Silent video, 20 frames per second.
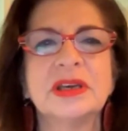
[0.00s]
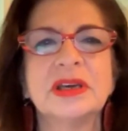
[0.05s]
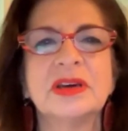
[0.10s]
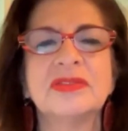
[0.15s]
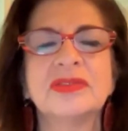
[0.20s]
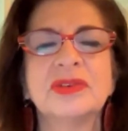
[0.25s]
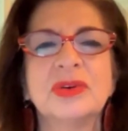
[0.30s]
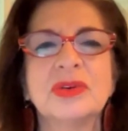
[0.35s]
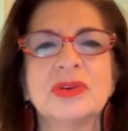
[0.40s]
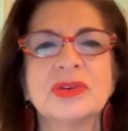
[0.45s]

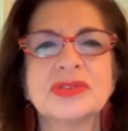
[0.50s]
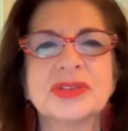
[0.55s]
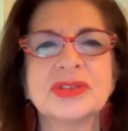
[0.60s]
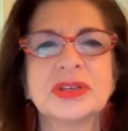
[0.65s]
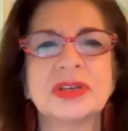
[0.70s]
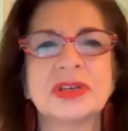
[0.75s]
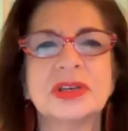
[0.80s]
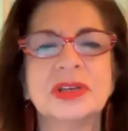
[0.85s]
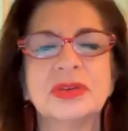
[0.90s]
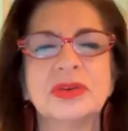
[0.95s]
of
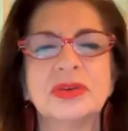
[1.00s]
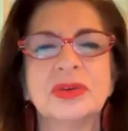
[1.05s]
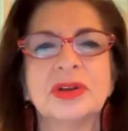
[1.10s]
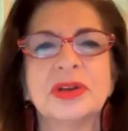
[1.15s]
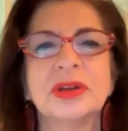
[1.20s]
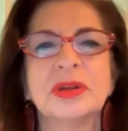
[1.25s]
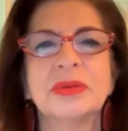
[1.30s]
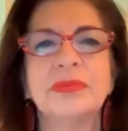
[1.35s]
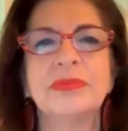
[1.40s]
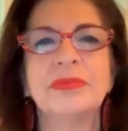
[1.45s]
Corsica in
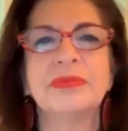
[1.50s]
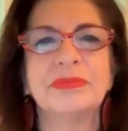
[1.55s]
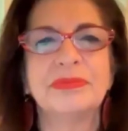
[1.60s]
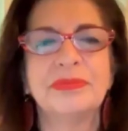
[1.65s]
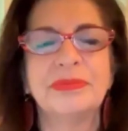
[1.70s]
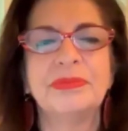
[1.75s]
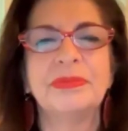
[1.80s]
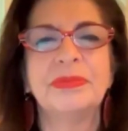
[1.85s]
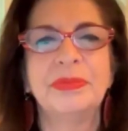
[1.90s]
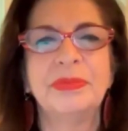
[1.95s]
order to
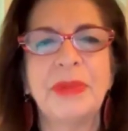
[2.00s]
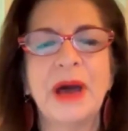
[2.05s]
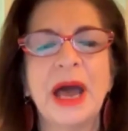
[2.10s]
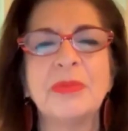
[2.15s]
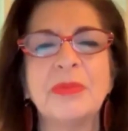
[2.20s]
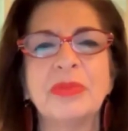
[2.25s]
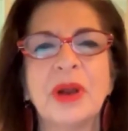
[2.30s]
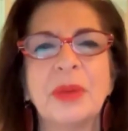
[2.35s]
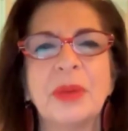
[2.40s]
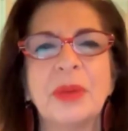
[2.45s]
buy
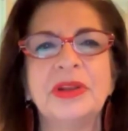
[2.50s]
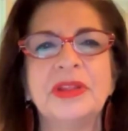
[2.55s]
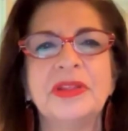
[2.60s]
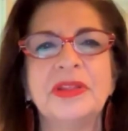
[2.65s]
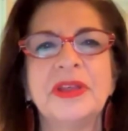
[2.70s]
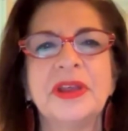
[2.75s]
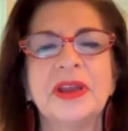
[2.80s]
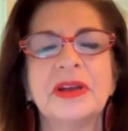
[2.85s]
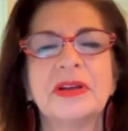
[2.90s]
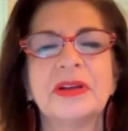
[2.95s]
property
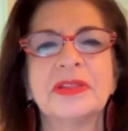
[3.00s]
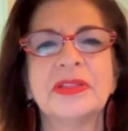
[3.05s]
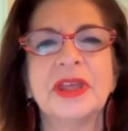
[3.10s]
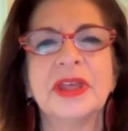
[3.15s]
there.